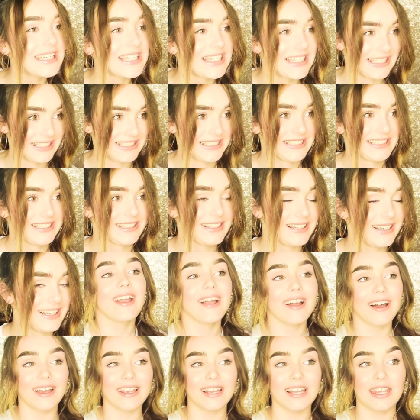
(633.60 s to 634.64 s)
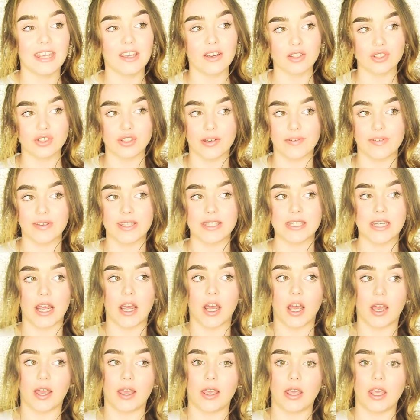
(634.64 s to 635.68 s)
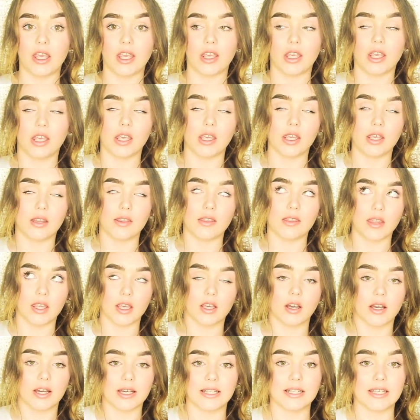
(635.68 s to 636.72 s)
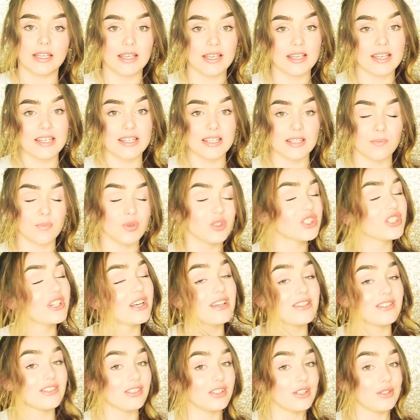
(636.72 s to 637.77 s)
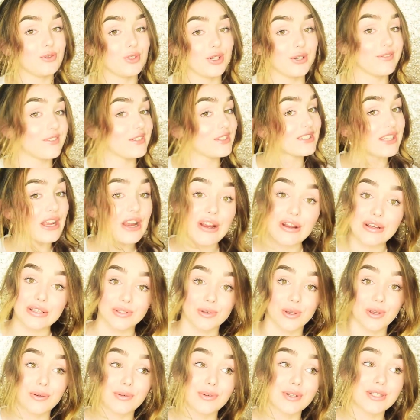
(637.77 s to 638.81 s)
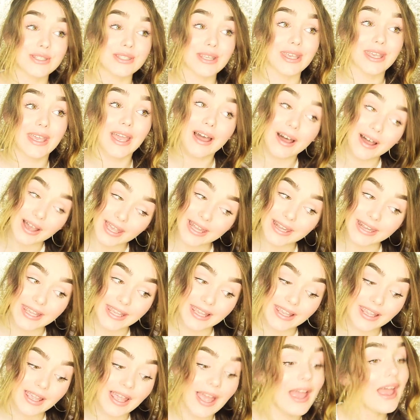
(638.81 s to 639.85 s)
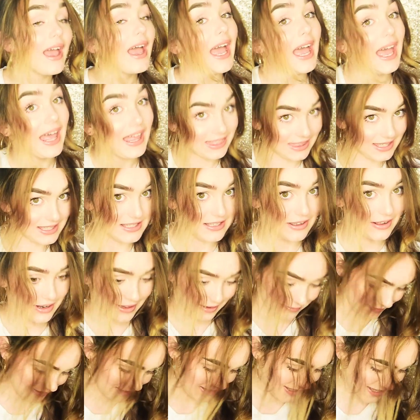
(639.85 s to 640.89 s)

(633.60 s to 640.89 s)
it. Kylie or Jeffree Star? I think Kylie is much nicer than Jeffree Star, so I'm going to say Kylie, and that's all I have to